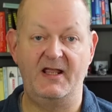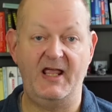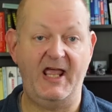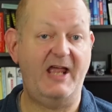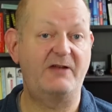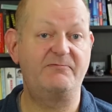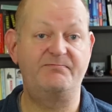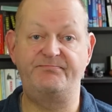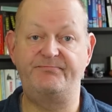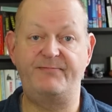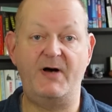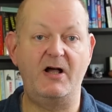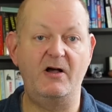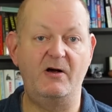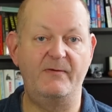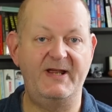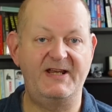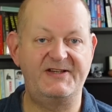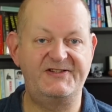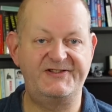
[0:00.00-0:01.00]
And by
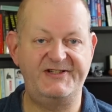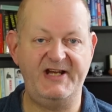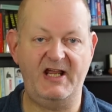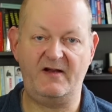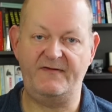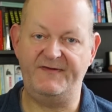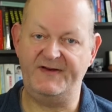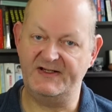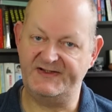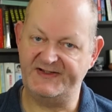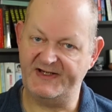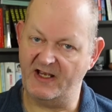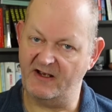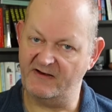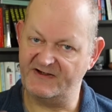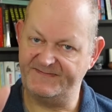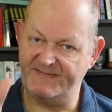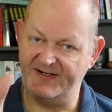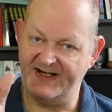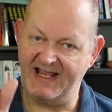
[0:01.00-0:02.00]
all means check for
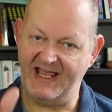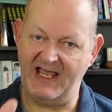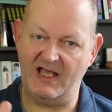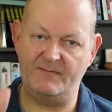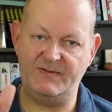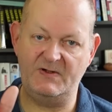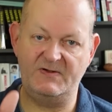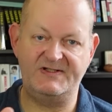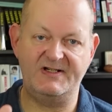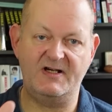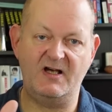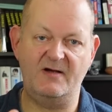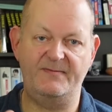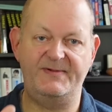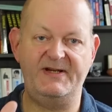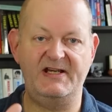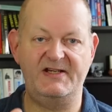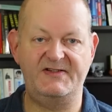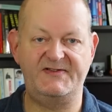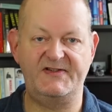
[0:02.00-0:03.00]
yourselves, but Abu
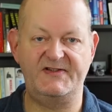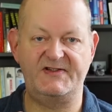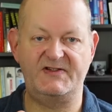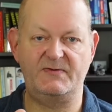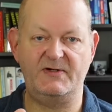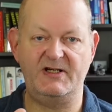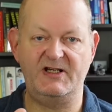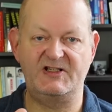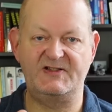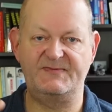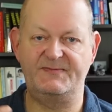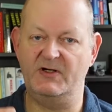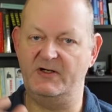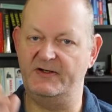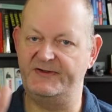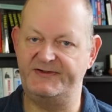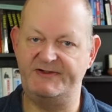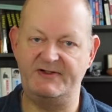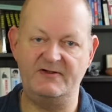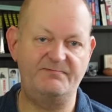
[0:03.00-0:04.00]
Dhabi is the sweet
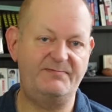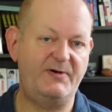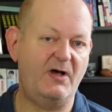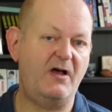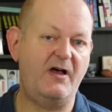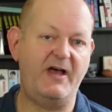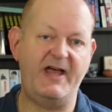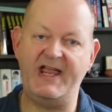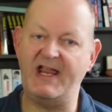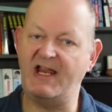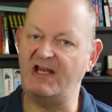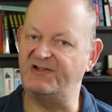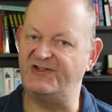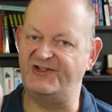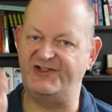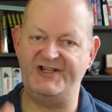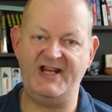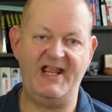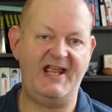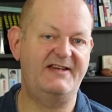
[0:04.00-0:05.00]
spot. Dubai,
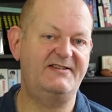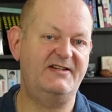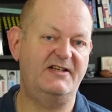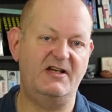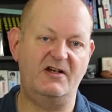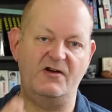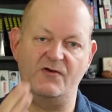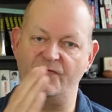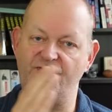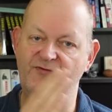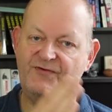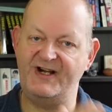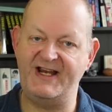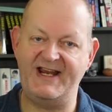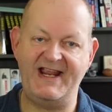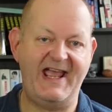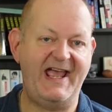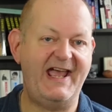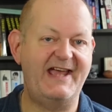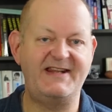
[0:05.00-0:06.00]
Jeddah,
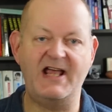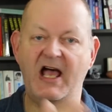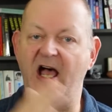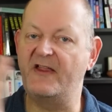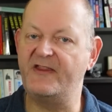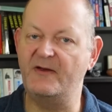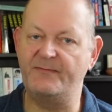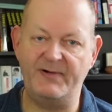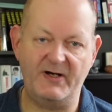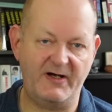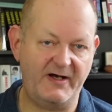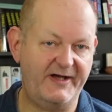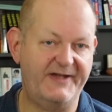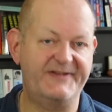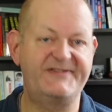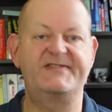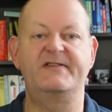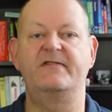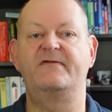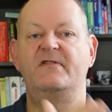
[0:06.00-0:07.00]
Riyadh, other
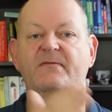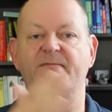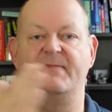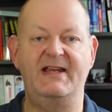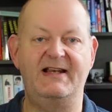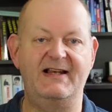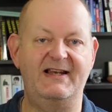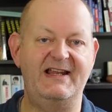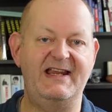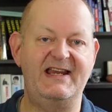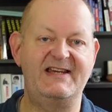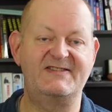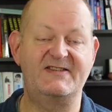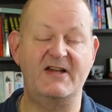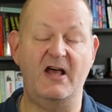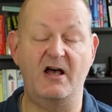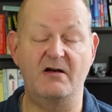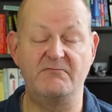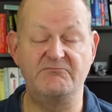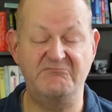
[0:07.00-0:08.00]
parts of the Middle East
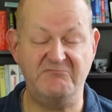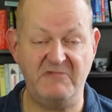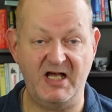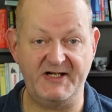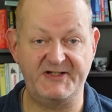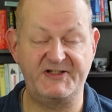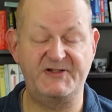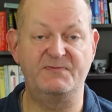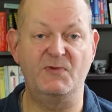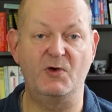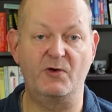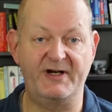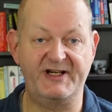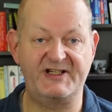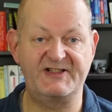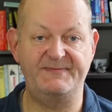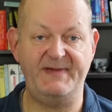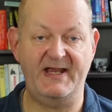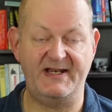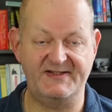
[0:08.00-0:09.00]
are much more
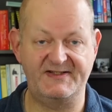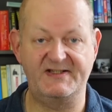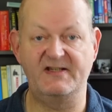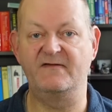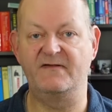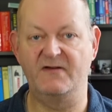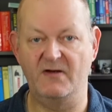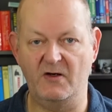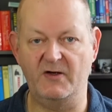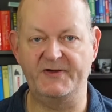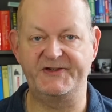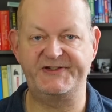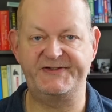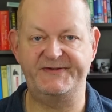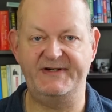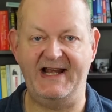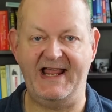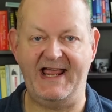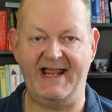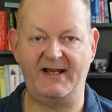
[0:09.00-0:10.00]
expensive on
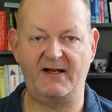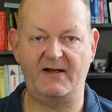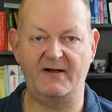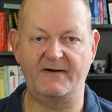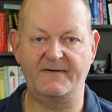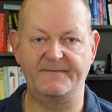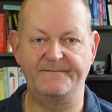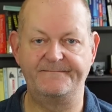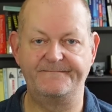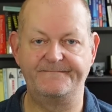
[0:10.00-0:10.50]
Sri Lankan.